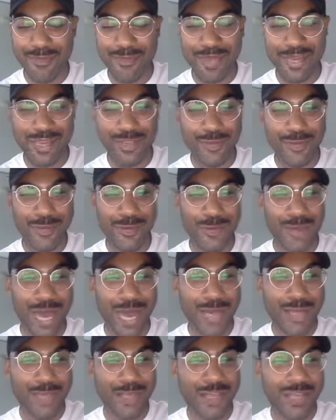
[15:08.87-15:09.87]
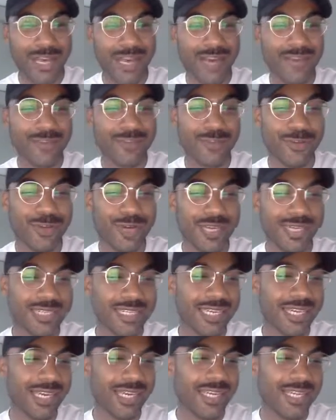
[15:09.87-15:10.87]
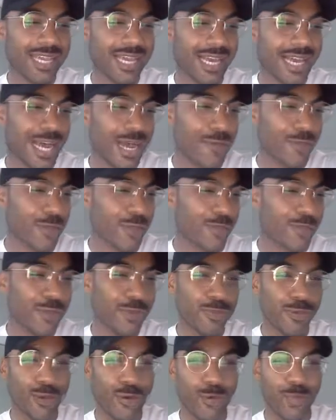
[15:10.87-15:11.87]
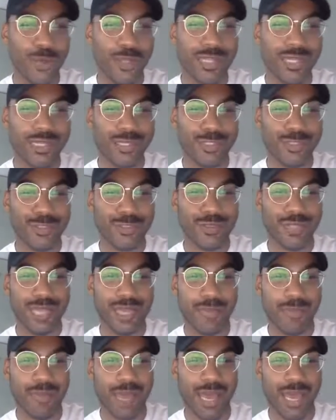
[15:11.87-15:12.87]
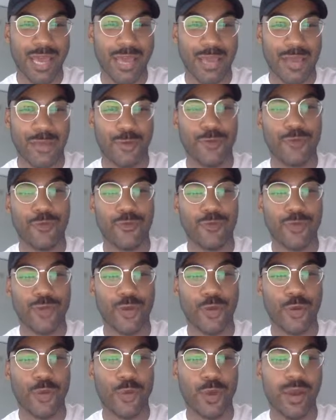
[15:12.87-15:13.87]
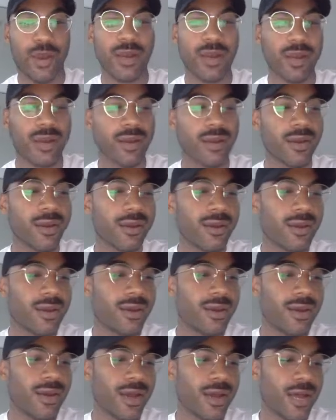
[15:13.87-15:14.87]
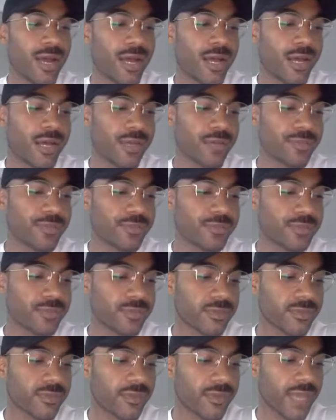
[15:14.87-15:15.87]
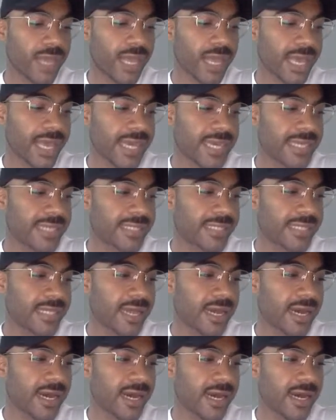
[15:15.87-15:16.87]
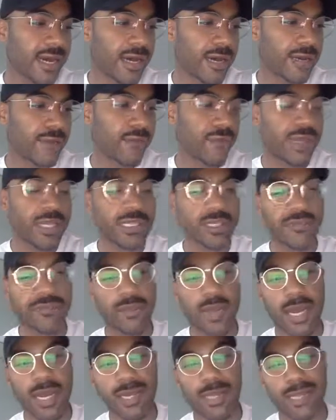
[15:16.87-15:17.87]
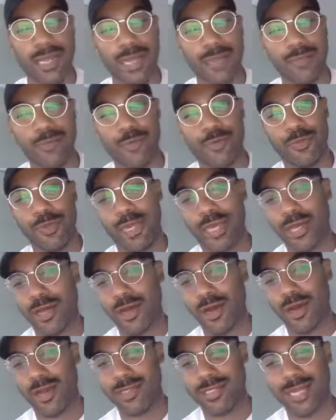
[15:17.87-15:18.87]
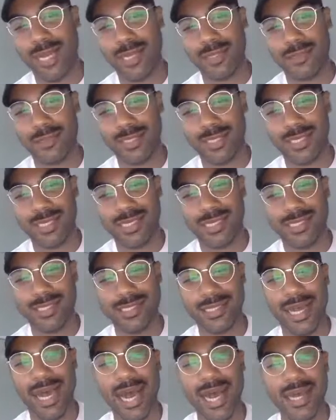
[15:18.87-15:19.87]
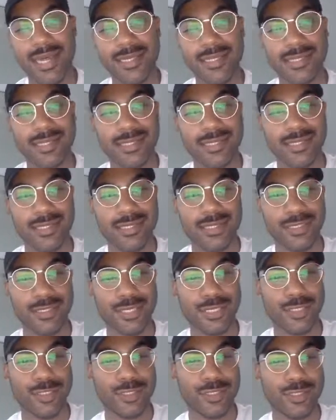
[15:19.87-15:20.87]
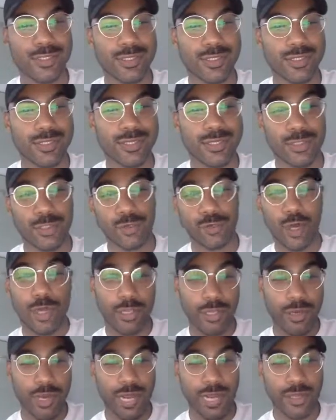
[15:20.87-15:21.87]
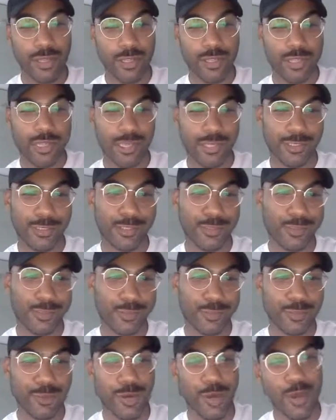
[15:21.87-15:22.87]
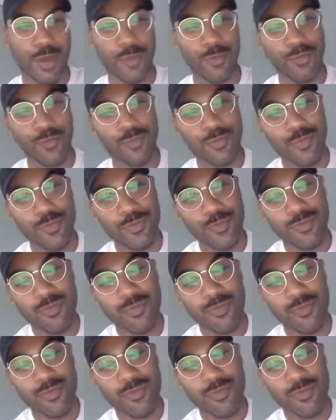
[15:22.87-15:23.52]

I mean, you actually have no idea like how much people are willing to like pay you for your work. Wow. Um, and uh, a friend of mine had put me in contact with these guys in, in Toronto actually to um,